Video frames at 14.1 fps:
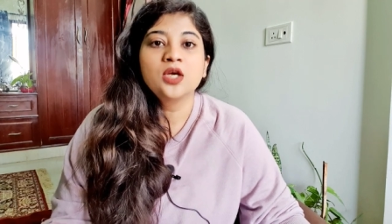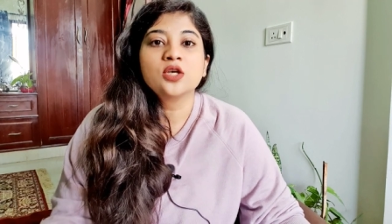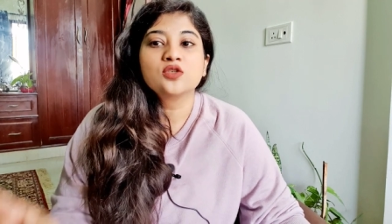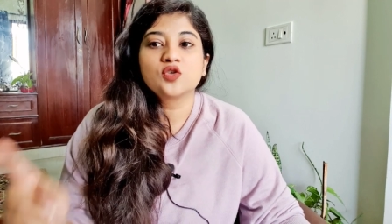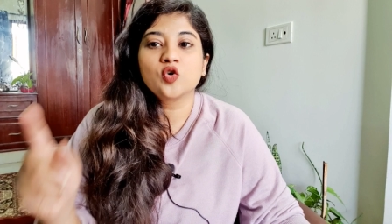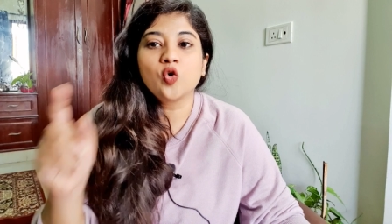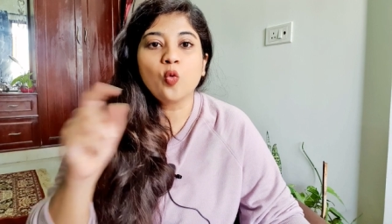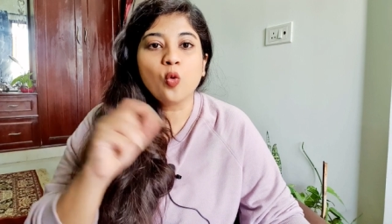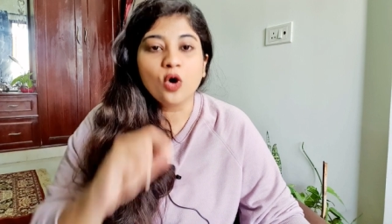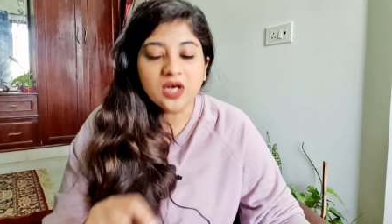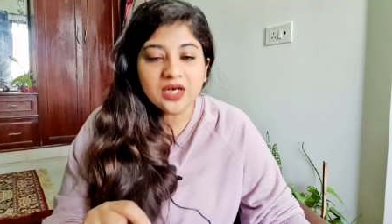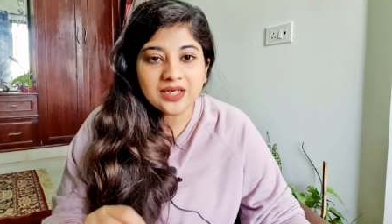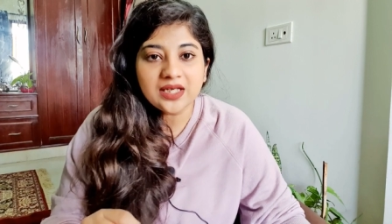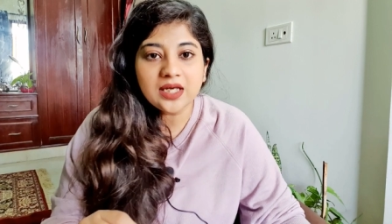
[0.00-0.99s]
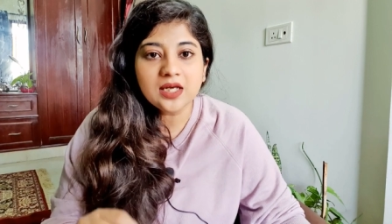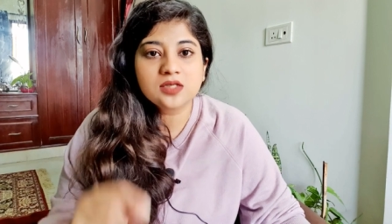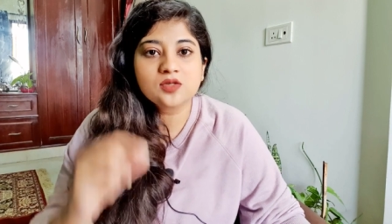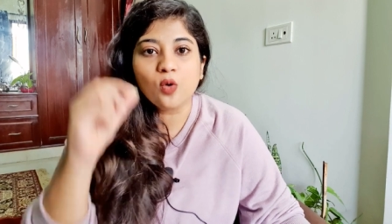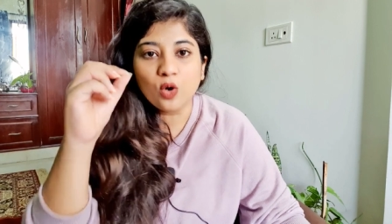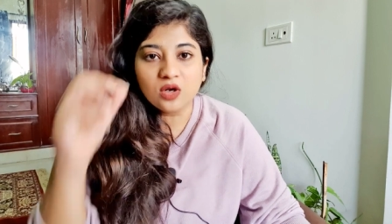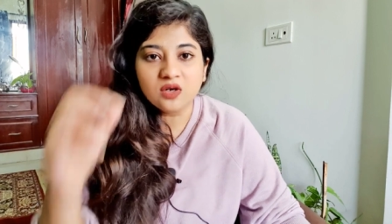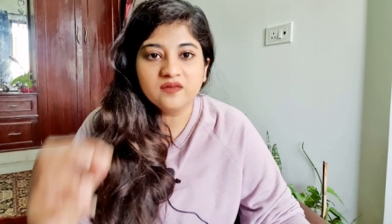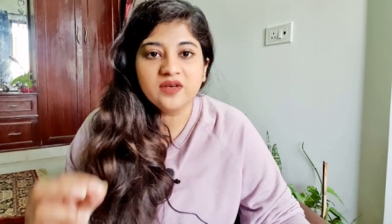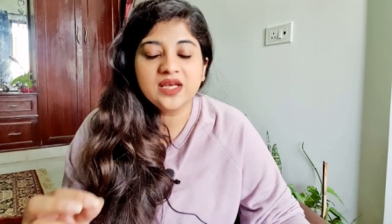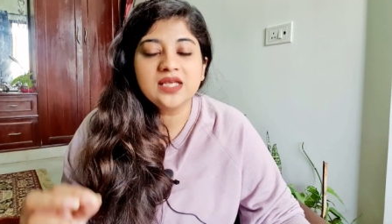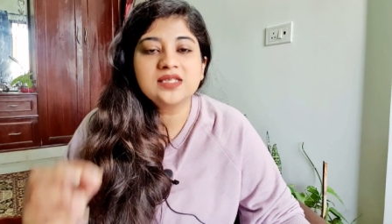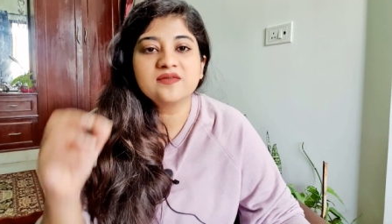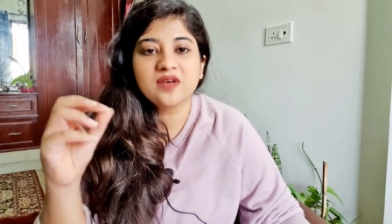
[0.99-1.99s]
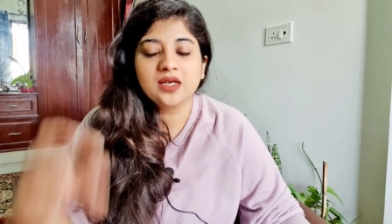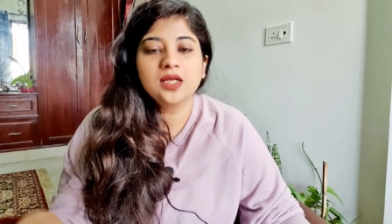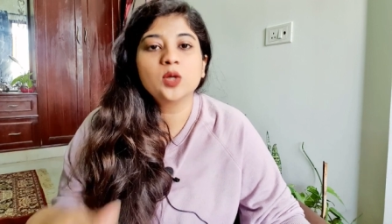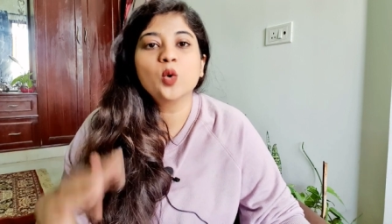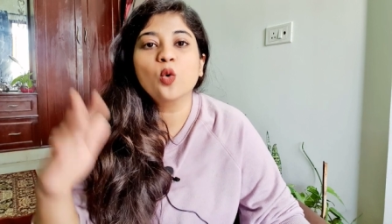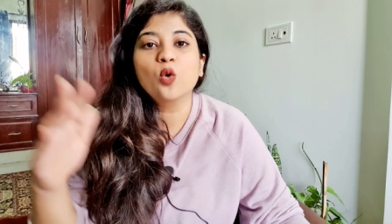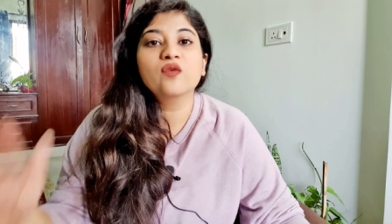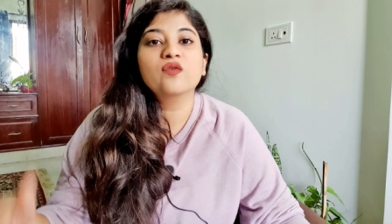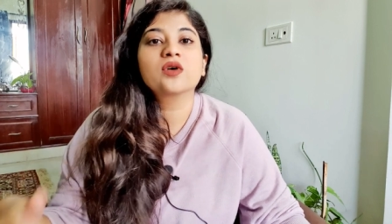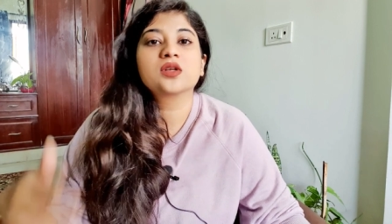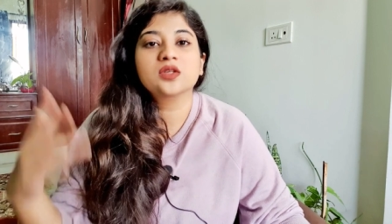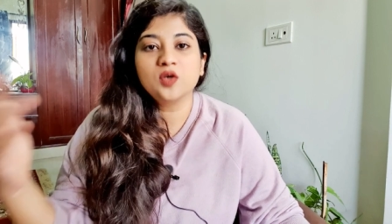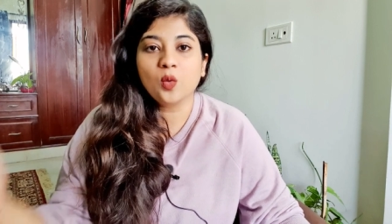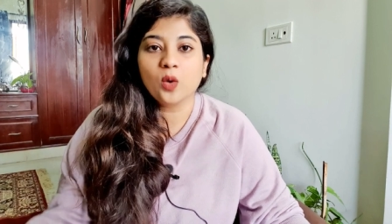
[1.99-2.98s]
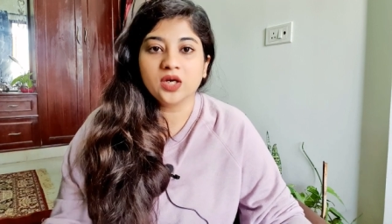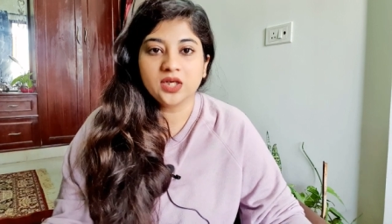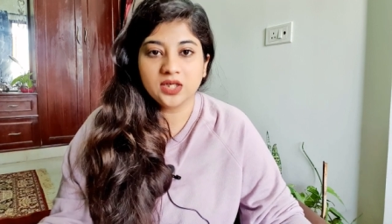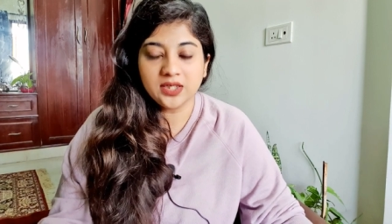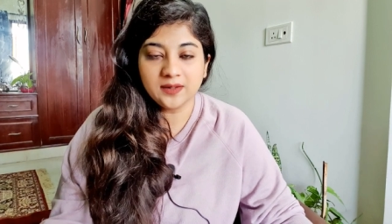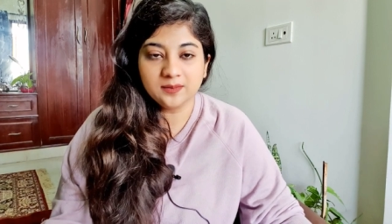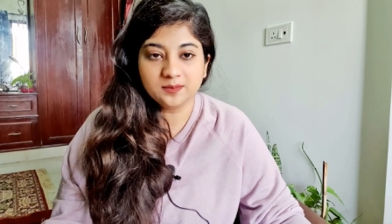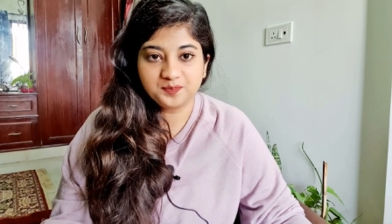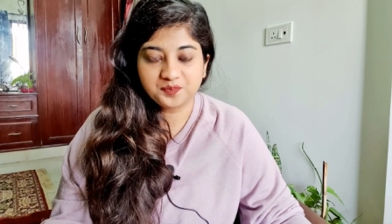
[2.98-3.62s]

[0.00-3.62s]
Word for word: So, quality is always winning over the quantity